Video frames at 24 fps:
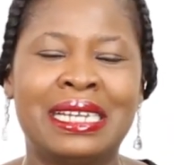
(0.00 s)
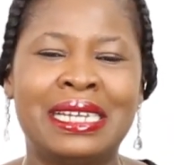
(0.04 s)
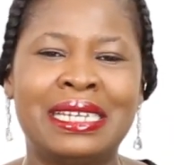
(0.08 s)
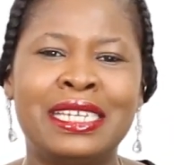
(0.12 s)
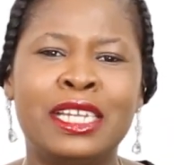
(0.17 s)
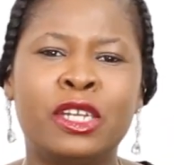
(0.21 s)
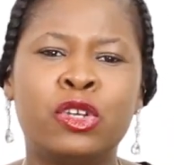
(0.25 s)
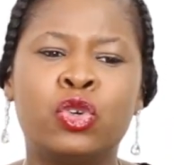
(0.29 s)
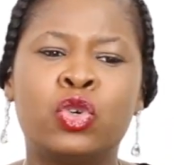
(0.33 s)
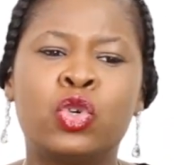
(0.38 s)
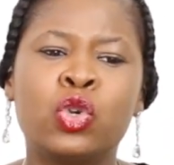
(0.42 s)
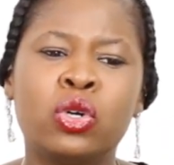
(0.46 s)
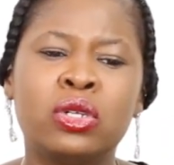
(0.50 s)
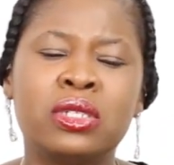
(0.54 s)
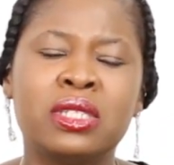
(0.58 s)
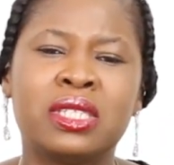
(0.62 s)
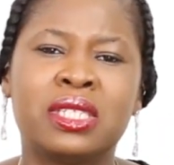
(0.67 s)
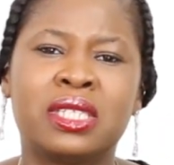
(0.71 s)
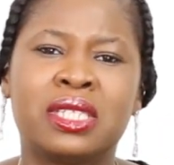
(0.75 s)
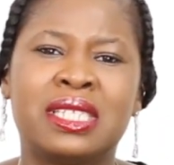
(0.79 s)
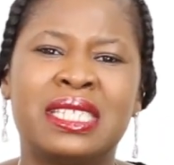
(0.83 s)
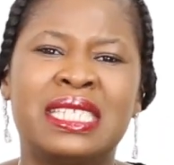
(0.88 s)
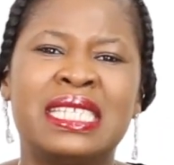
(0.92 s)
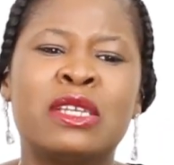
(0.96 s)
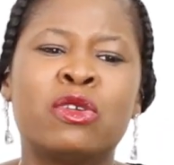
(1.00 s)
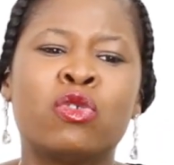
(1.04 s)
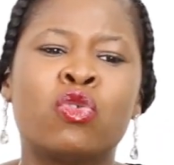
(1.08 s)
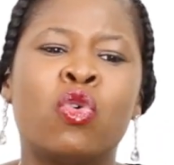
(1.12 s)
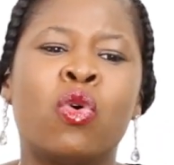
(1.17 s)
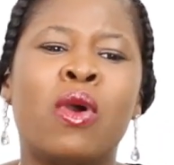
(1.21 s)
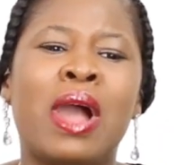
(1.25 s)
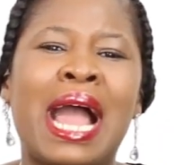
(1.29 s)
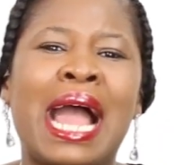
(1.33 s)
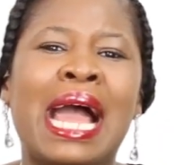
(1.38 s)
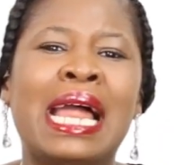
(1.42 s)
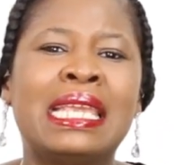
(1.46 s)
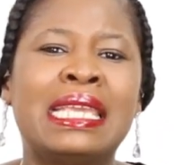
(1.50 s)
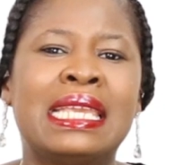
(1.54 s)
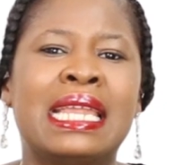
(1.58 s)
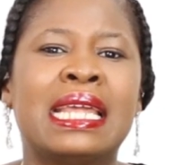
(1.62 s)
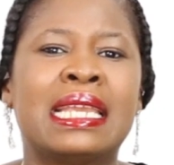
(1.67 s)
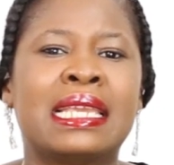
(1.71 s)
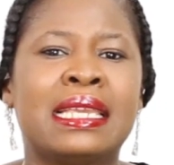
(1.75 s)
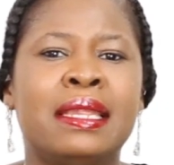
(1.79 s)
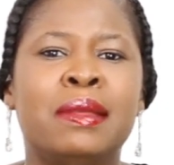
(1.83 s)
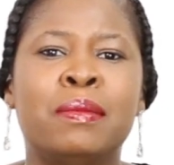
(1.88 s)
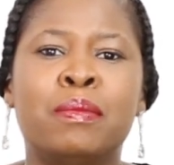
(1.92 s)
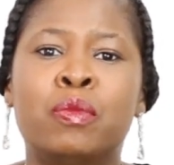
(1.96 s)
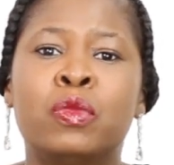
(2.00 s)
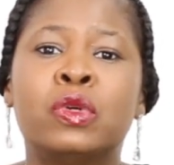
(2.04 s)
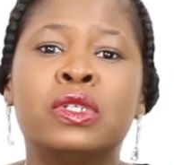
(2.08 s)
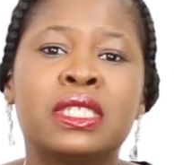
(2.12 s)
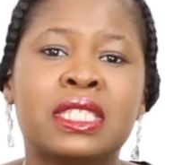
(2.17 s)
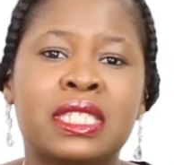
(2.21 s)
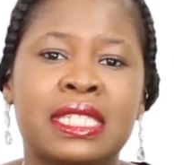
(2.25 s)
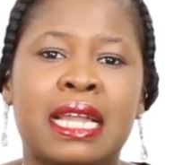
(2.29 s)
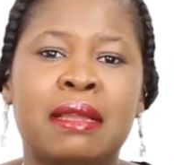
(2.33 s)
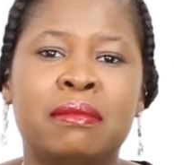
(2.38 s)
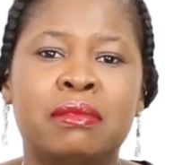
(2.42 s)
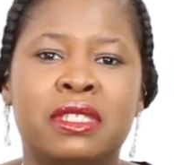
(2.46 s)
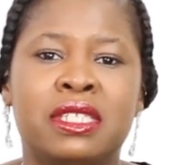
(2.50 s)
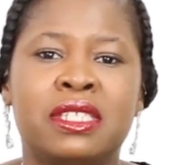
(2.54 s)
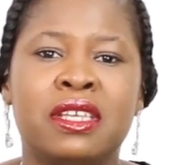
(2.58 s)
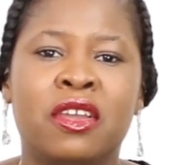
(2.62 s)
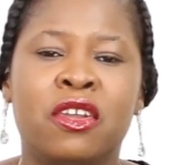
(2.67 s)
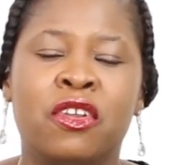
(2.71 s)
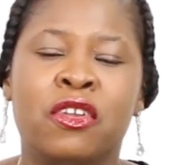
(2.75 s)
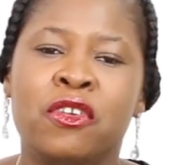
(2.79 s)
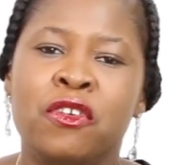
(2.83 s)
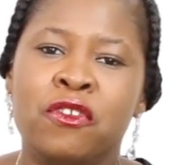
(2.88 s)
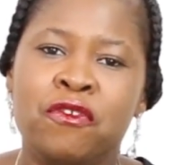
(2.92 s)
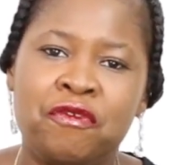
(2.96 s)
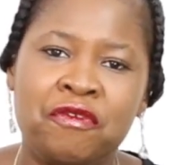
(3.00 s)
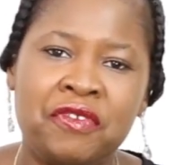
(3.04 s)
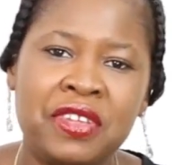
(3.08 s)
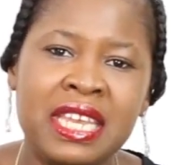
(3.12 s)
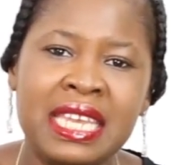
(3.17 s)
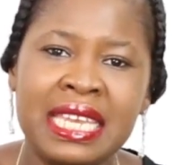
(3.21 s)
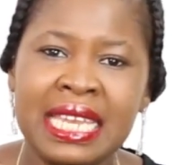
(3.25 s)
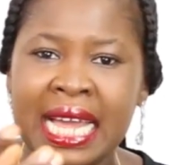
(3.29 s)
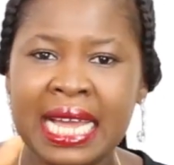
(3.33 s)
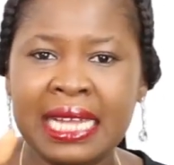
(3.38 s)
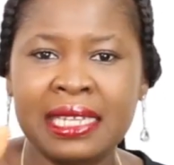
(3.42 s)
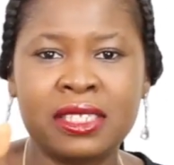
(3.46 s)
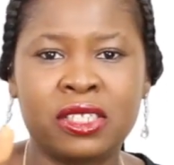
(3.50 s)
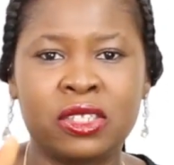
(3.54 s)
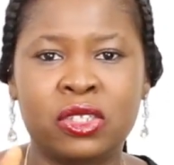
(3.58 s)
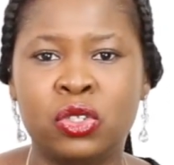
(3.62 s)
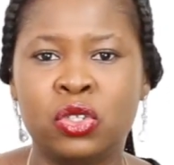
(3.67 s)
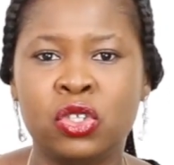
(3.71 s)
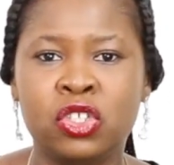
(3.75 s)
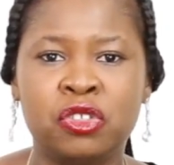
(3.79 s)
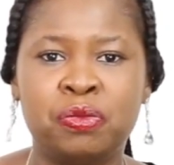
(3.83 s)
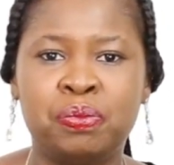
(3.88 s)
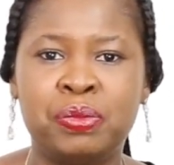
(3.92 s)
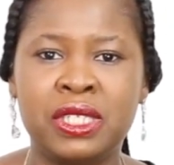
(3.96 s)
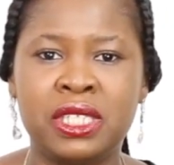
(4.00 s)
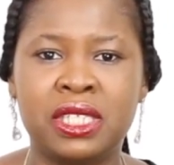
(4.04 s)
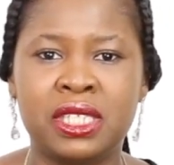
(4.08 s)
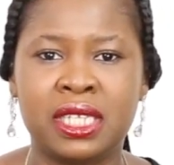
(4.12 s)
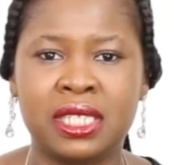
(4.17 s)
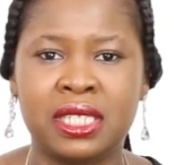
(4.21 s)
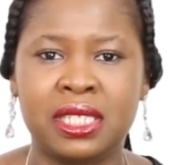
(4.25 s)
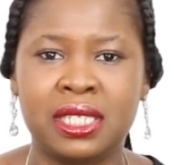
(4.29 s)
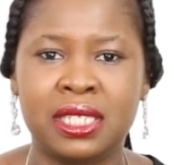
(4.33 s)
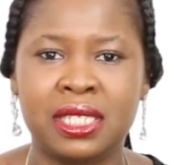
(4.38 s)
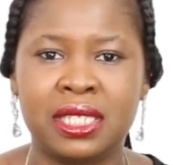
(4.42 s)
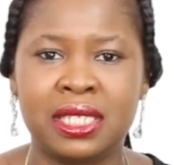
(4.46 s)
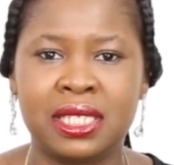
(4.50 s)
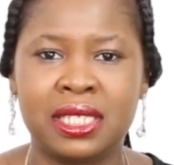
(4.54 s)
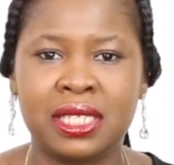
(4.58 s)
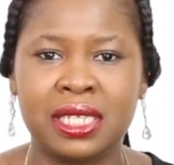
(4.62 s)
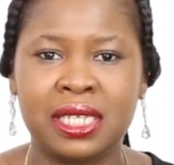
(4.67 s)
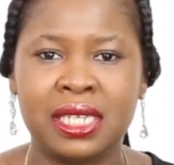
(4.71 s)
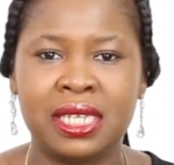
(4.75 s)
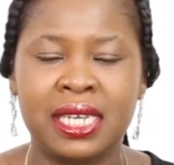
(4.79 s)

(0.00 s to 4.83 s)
They don't single-handedly most times finance those businesses.